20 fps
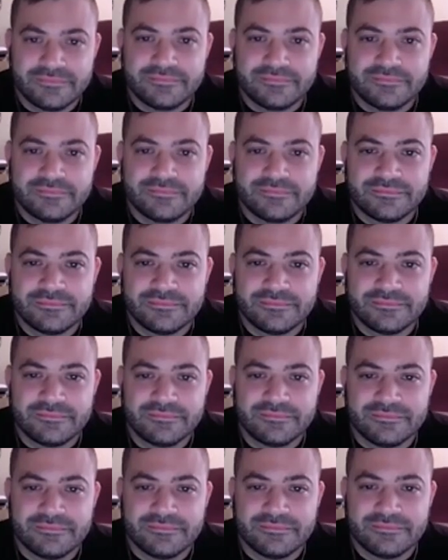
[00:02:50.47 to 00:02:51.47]

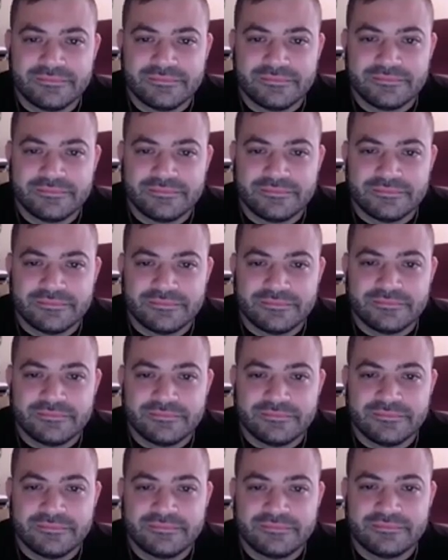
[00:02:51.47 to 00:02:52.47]

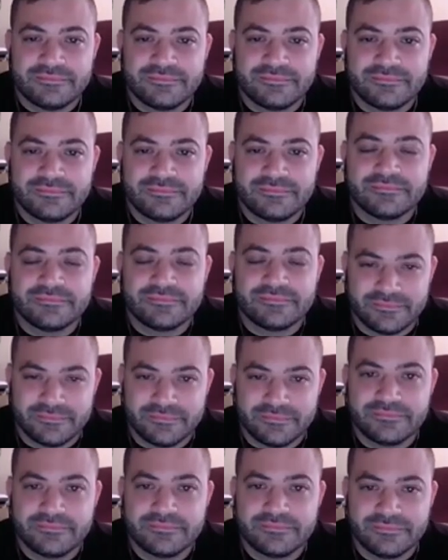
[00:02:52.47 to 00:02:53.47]

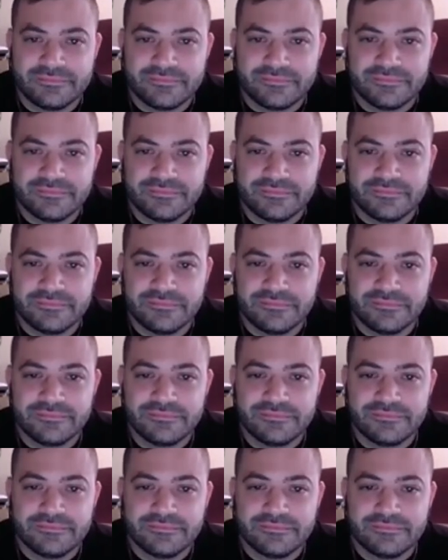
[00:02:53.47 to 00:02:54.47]

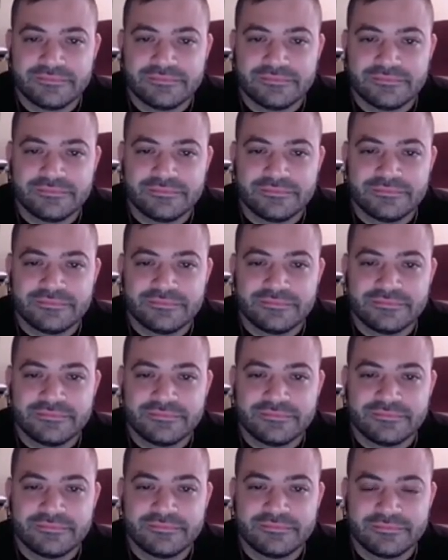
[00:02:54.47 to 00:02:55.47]

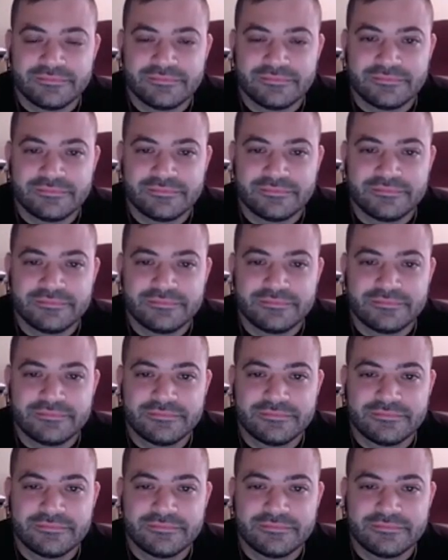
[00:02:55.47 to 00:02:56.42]
[no speech]